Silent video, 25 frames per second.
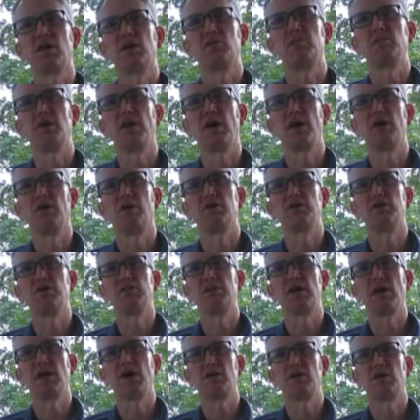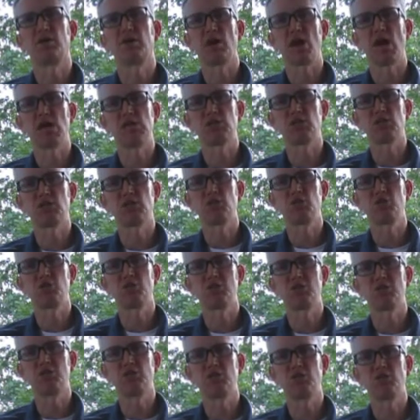about how the
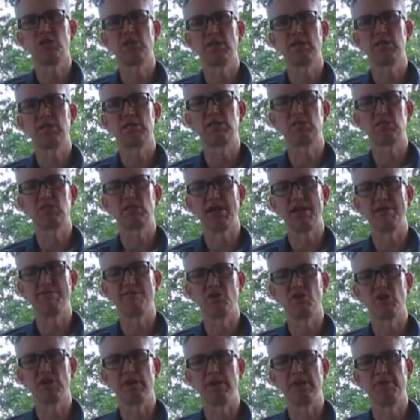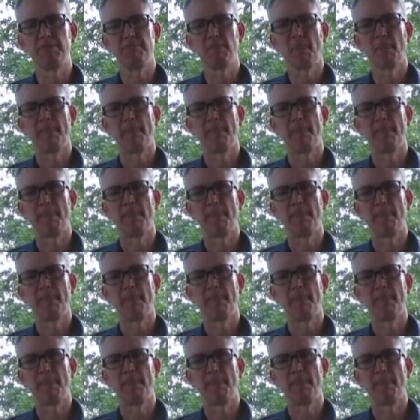Constitution treated slavery,